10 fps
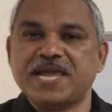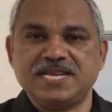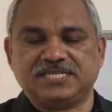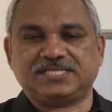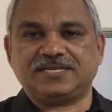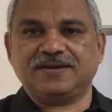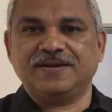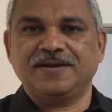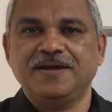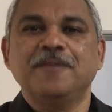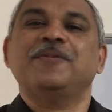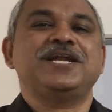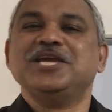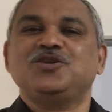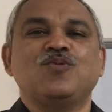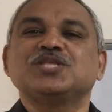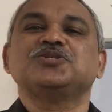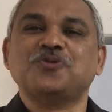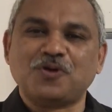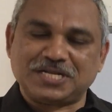minus, but it
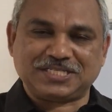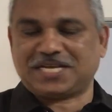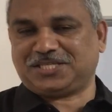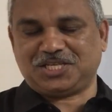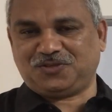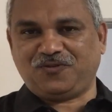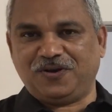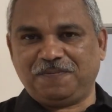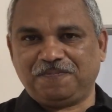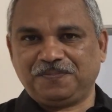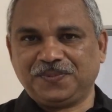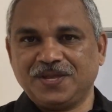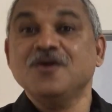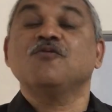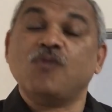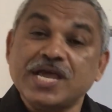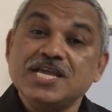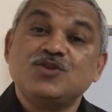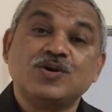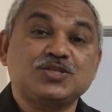was not successful.
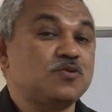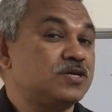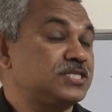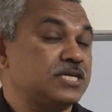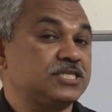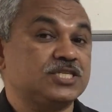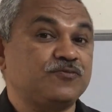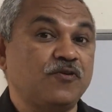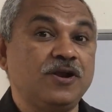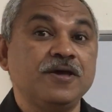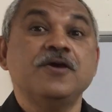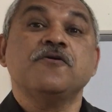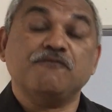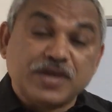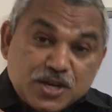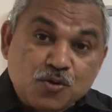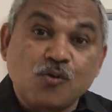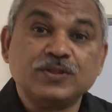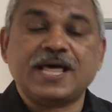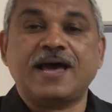Why it was not successful? We
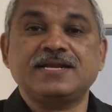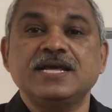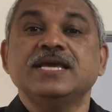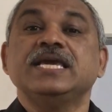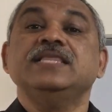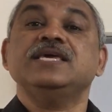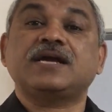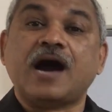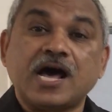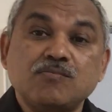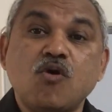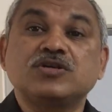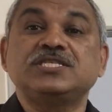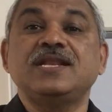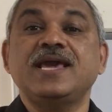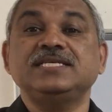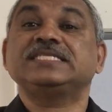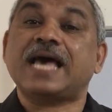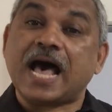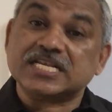know that in the
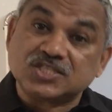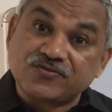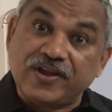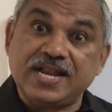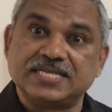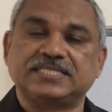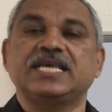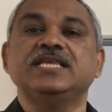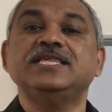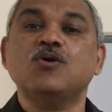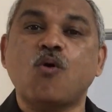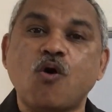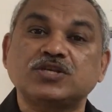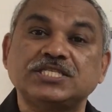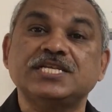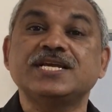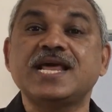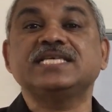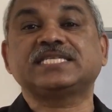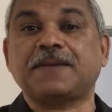carboxylase as well as in the
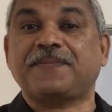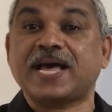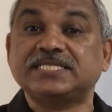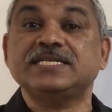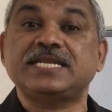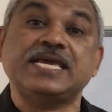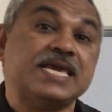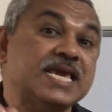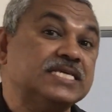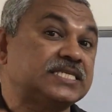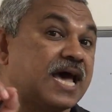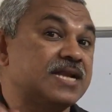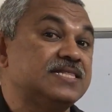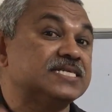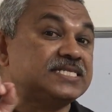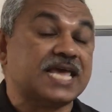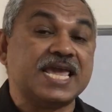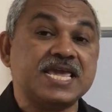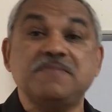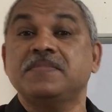oxygenase capacity is at the
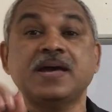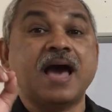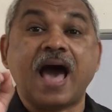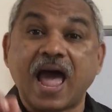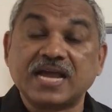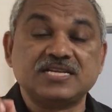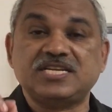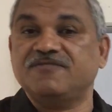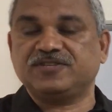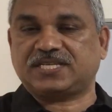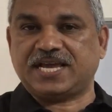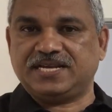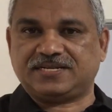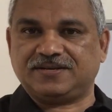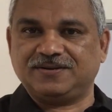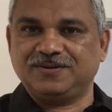same active site.